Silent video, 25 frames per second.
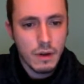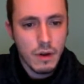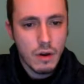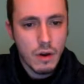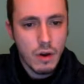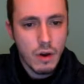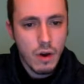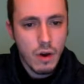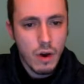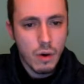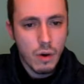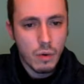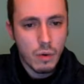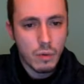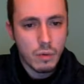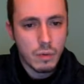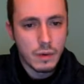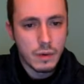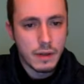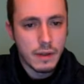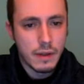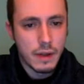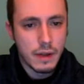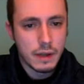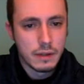Oh,
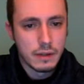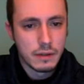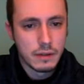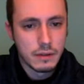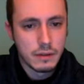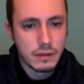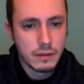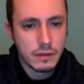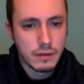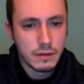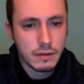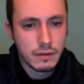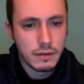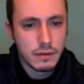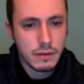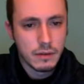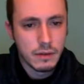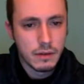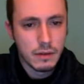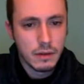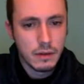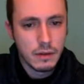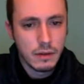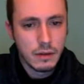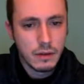what is that?
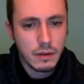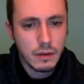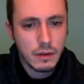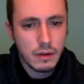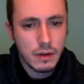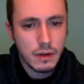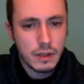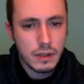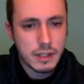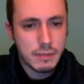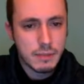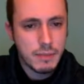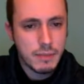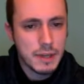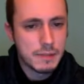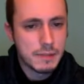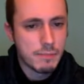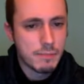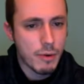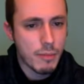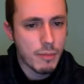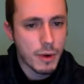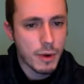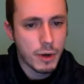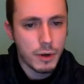It's a piece
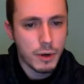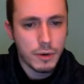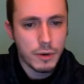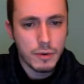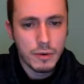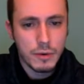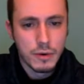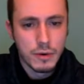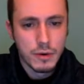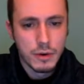pro bono.